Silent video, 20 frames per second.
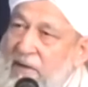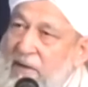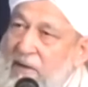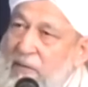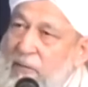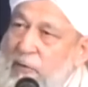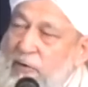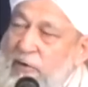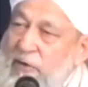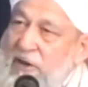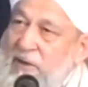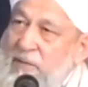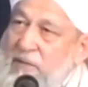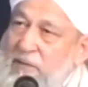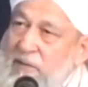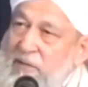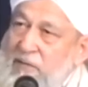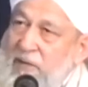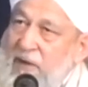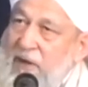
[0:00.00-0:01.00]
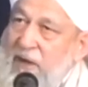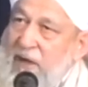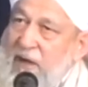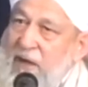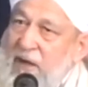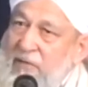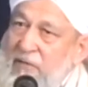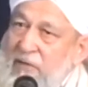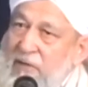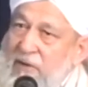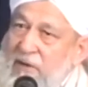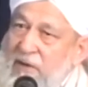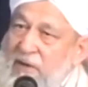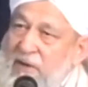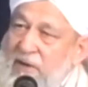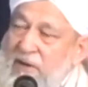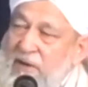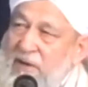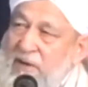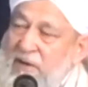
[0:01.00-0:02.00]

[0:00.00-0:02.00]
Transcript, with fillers: the Muslims were around uh,